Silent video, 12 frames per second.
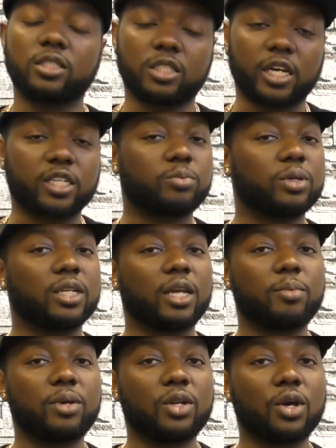text me and
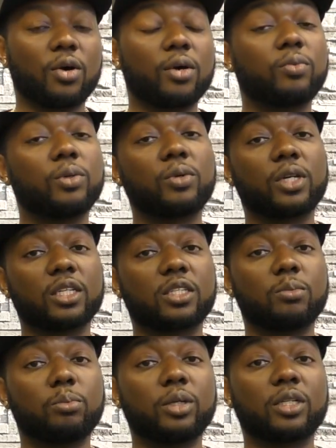let me know and we will get
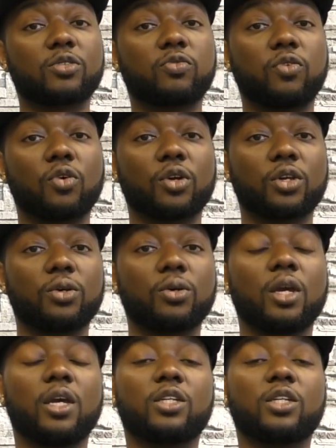some books for you.